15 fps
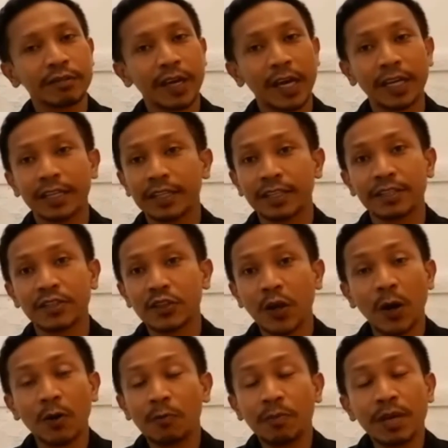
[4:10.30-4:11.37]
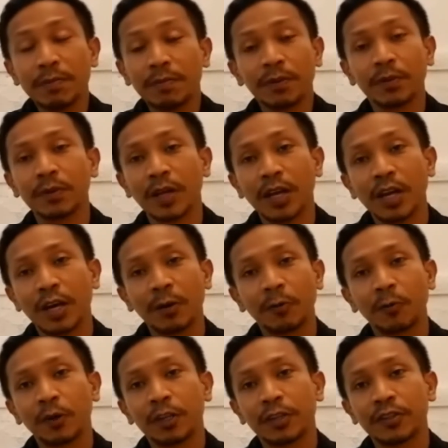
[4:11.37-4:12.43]
and so people
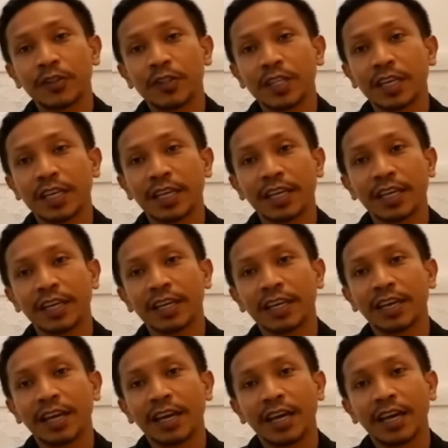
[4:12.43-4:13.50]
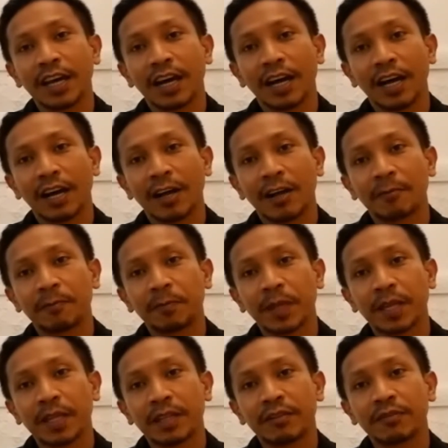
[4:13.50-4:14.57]
will see
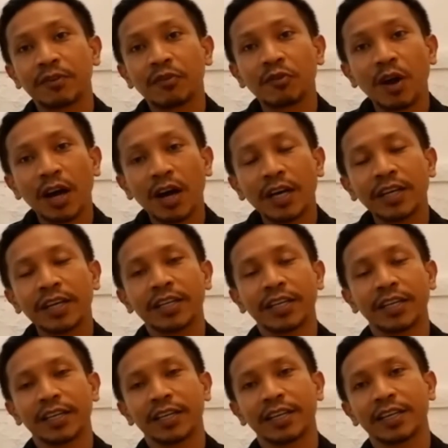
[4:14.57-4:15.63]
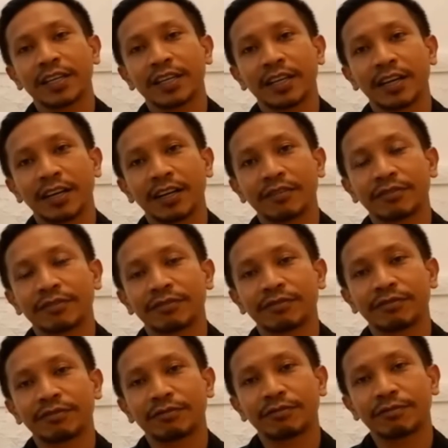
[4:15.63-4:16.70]
the variety of
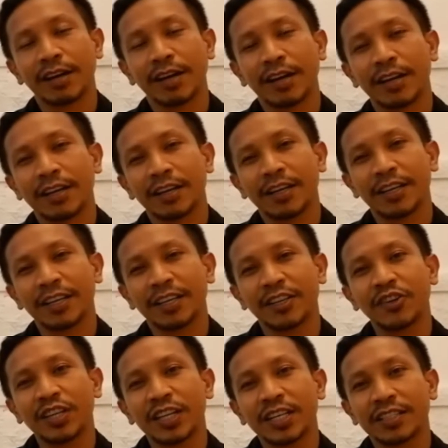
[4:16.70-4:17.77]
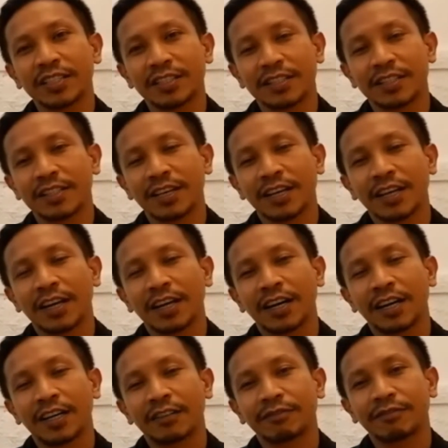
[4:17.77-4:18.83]
uniqueness
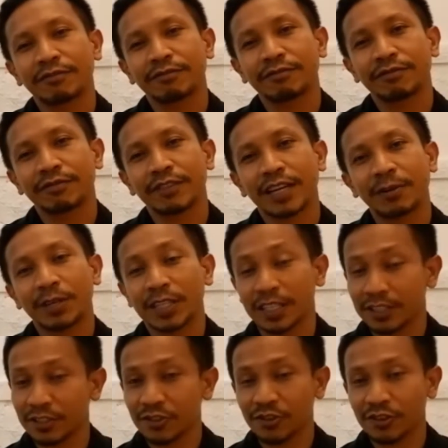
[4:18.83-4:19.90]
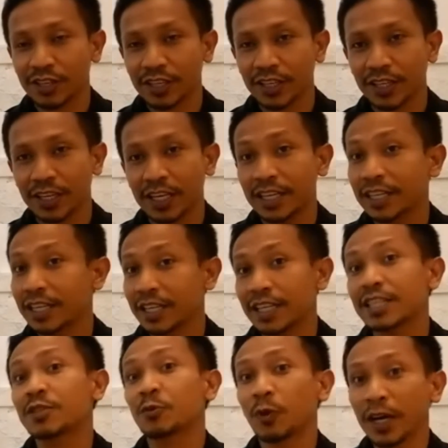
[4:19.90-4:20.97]
of our country, and
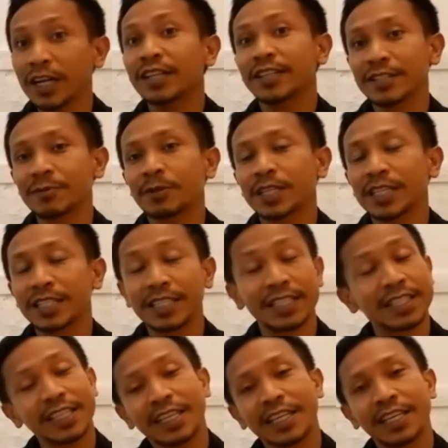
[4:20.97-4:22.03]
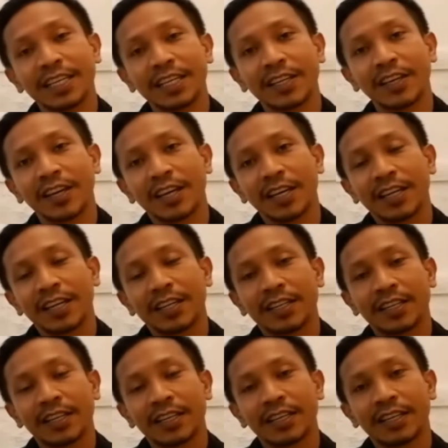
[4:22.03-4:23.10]
as well as we can see
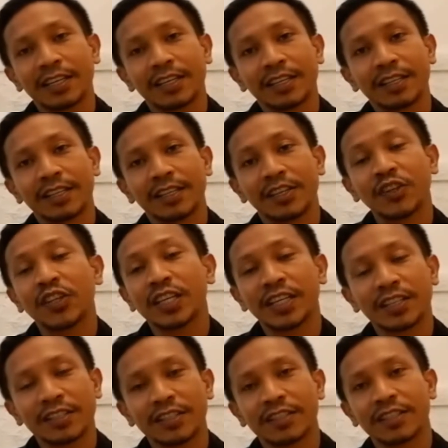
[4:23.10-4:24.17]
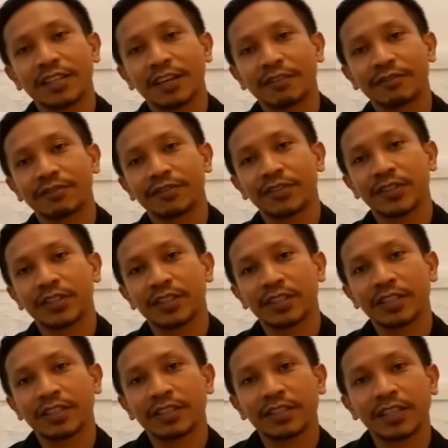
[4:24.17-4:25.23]
the uniqueness of
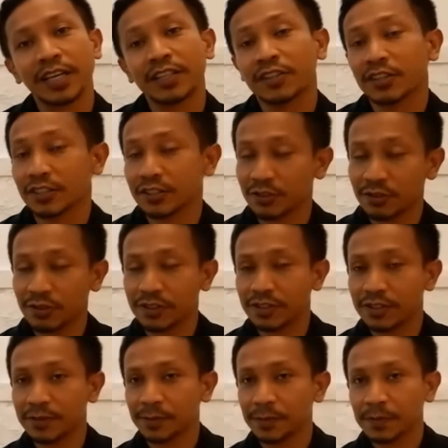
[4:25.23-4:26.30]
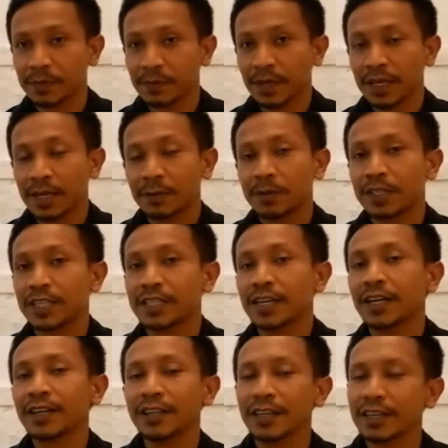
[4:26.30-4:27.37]
other countries, which is,
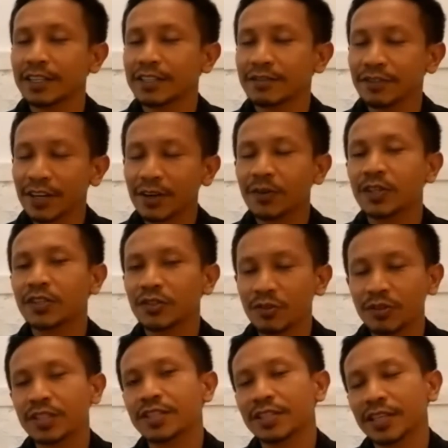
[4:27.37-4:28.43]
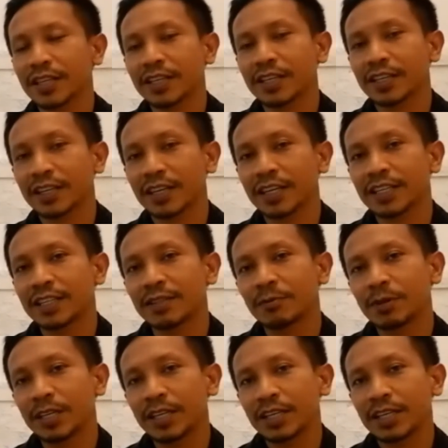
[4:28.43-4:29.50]
I think, it's very interesting. And
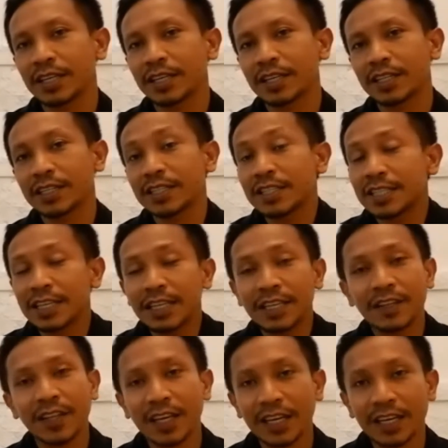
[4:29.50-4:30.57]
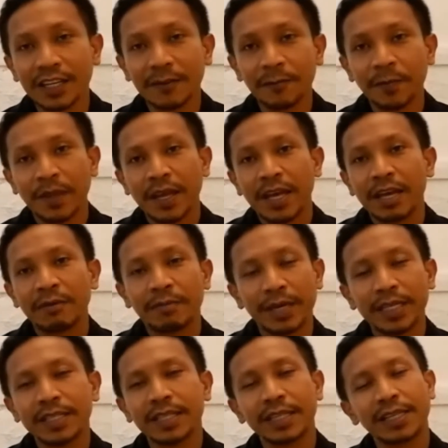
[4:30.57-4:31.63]
we can see that
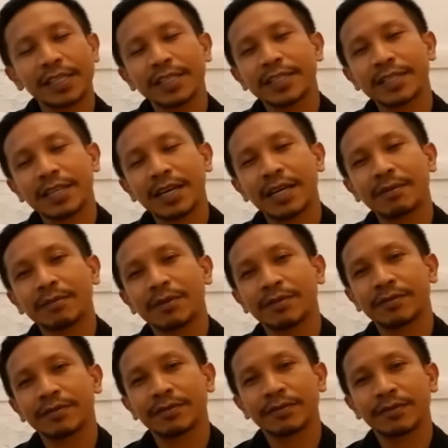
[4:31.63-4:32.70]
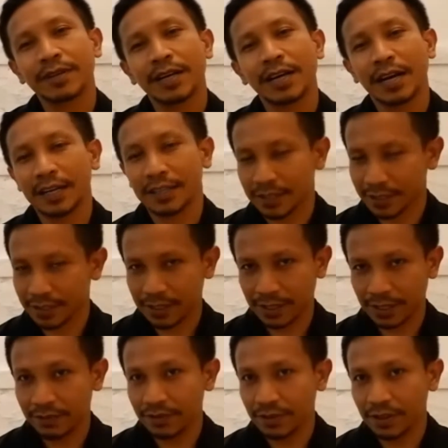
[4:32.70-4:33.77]
basically some of us,
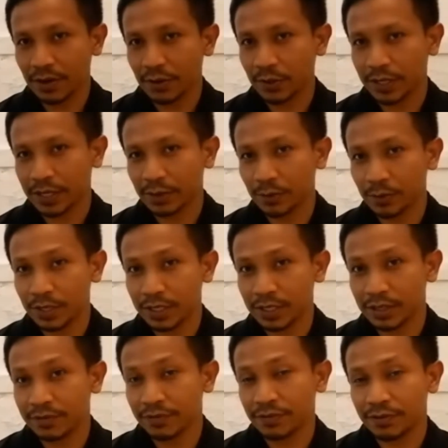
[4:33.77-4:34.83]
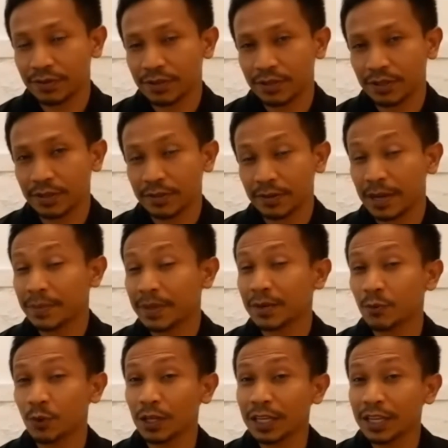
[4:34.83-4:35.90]
even though like we
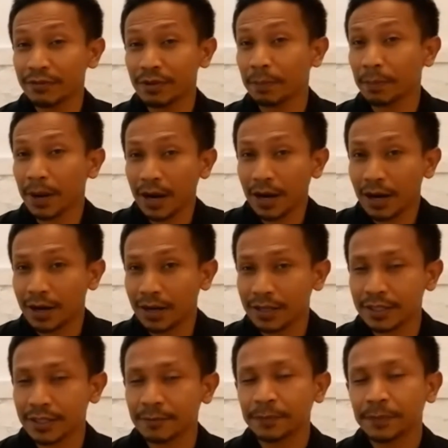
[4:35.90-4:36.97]
live apart,